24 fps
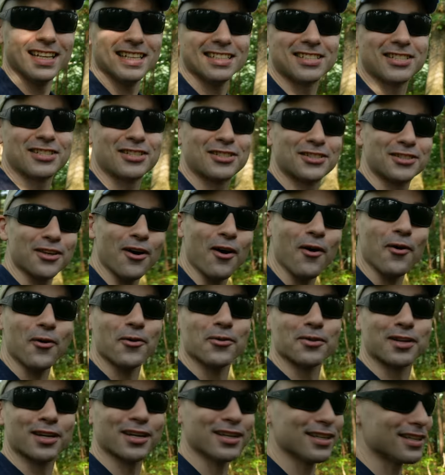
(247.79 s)
it's
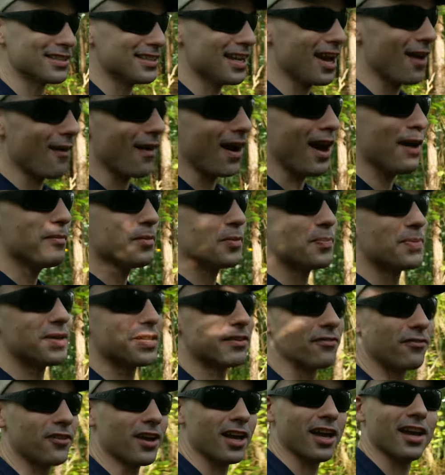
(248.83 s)
so good. Now, I'm a
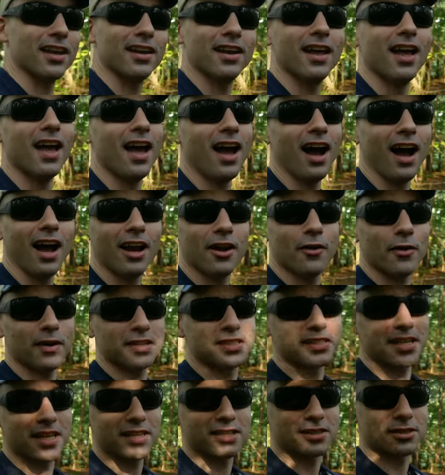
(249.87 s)
big fan. I know I
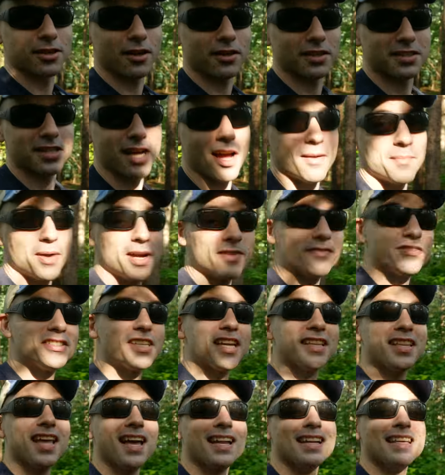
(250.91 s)
say this all the time. I've
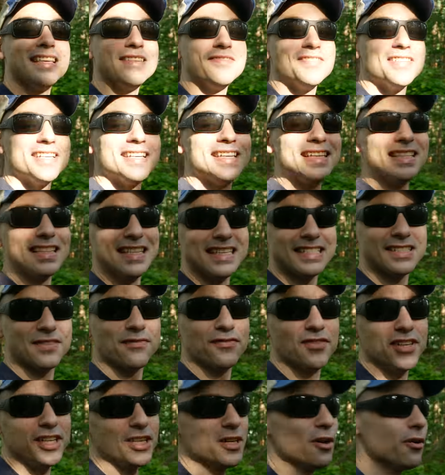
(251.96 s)
said that even in this
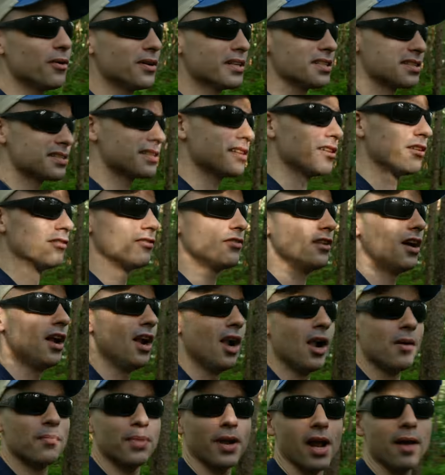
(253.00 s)
video itself,
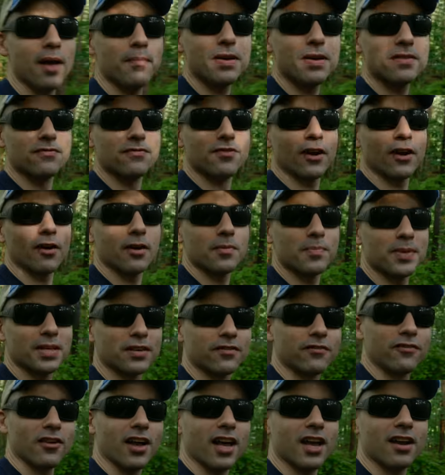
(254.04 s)
but I'm a very big
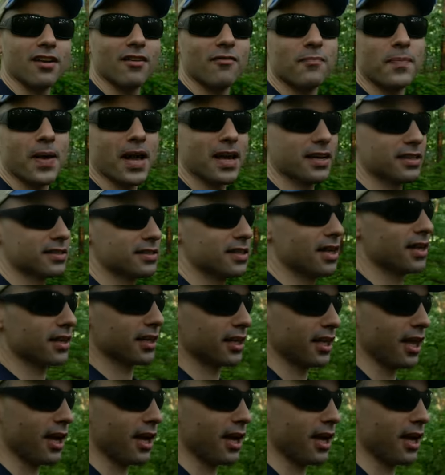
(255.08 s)
fan of Panasonic